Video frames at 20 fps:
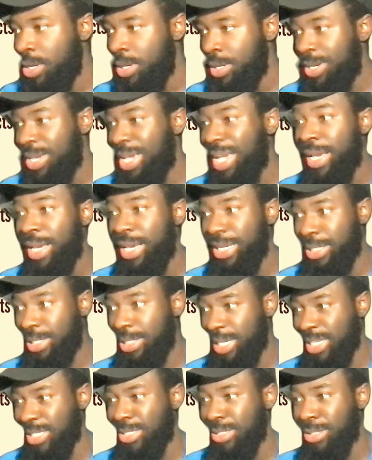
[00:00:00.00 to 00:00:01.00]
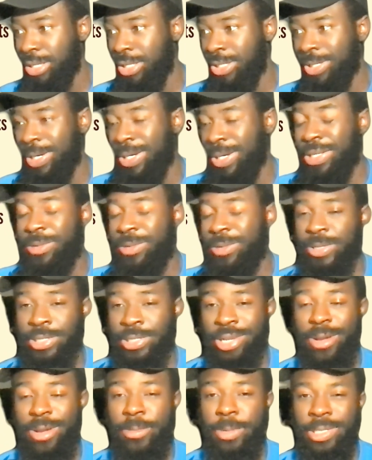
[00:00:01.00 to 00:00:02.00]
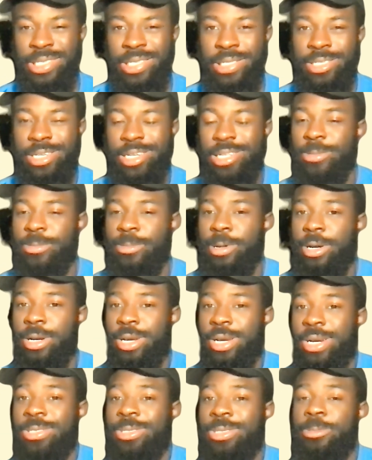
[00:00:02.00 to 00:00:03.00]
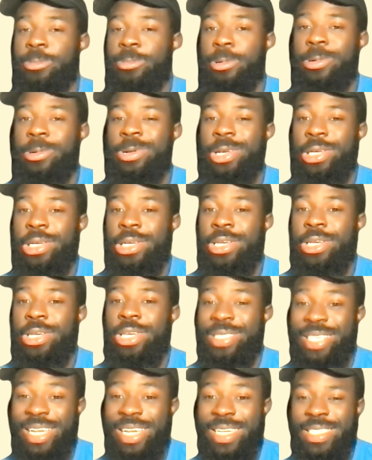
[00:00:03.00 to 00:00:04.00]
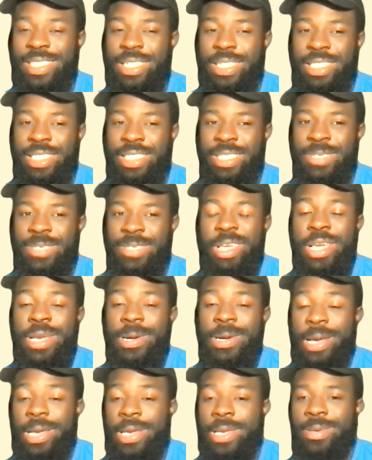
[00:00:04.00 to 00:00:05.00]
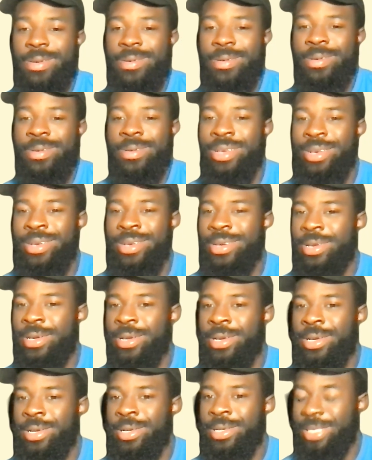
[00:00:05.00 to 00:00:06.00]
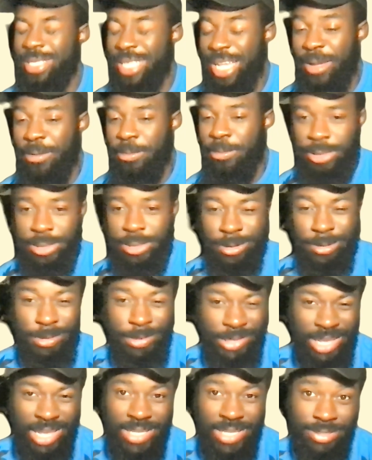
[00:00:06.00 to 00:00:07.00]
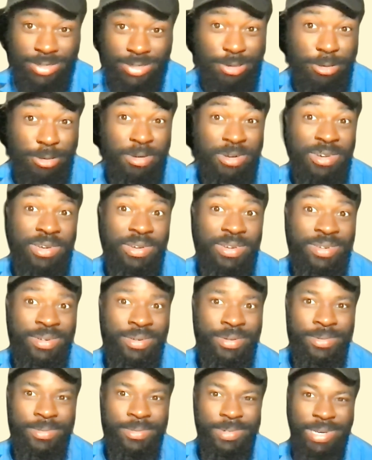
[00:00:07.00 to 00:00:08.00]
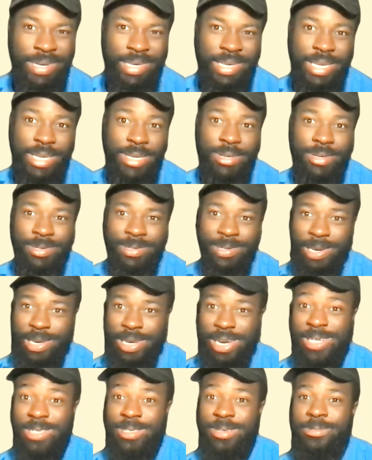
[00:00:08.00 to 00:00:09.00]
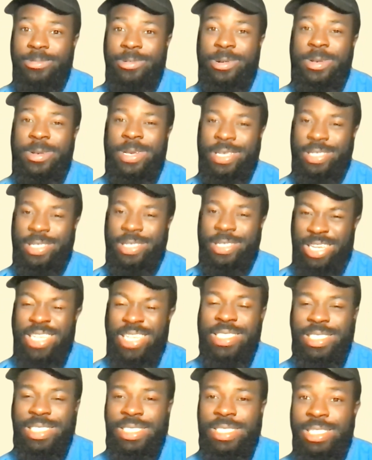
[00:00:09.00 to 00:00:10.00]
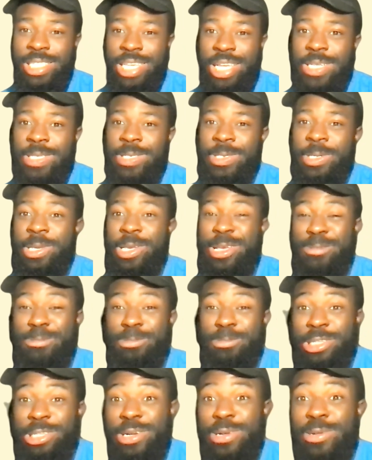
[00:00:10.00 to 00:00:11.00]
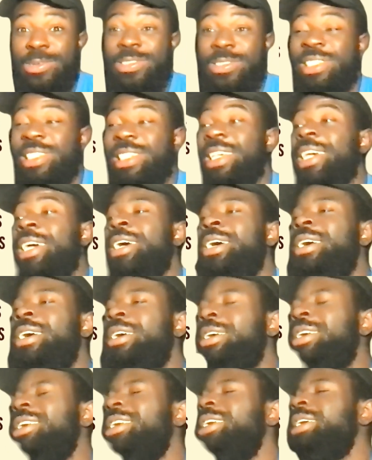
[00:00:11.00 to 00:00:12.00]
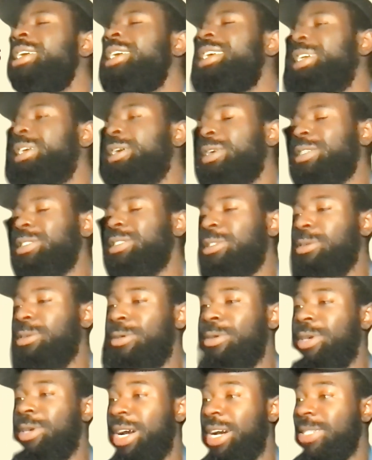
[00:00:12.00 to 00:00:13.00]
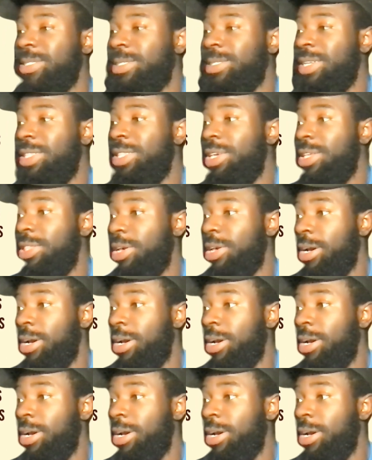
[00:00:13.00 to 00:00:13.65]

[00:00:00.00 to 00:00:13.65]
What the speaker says: yeah, he touched on a lot of different topics. He talked about Kyler Murray in Texas being like top 2 and not 2. Like Kyler Murray in Texas is actually him Jones. He also highlighted